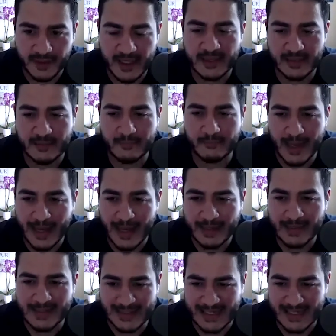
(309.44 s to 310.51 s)
to hit them
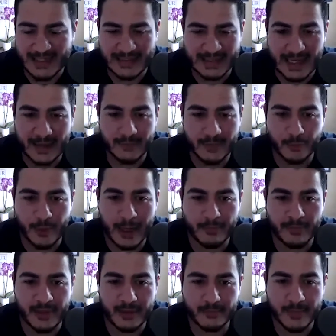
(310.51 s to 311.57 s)
back a second time and rob
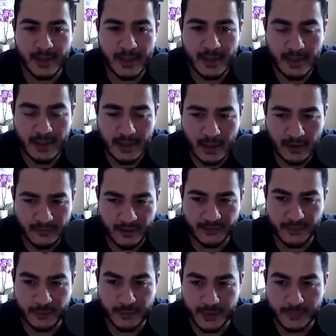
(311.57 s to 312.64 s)
them of their
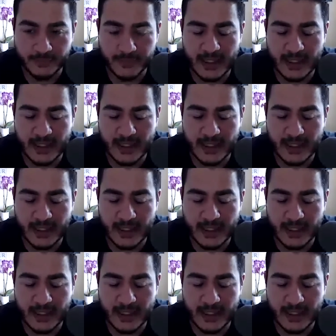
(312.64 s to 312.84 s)
future.